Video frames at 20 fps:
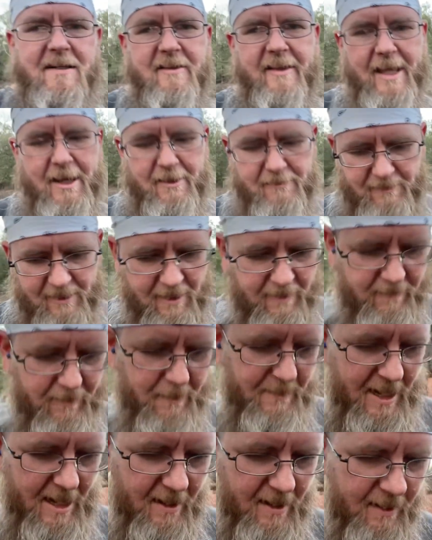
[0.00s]
to that round
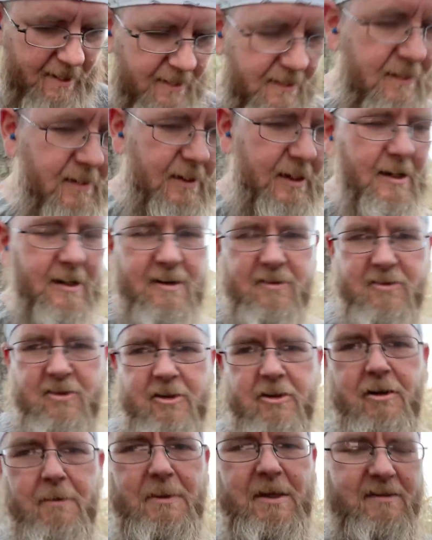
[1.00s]
coming out of there, in addition
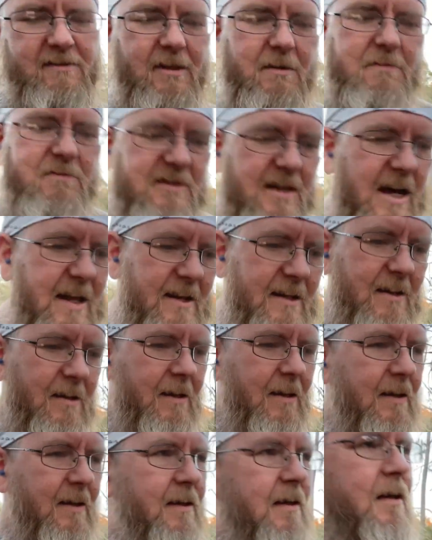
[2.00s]
to it being subsonic.
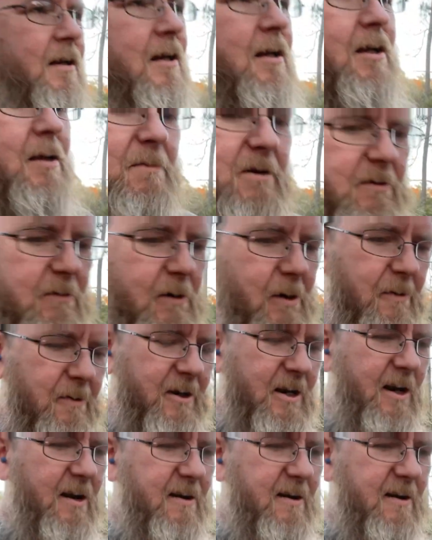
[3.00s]
But what we're gonna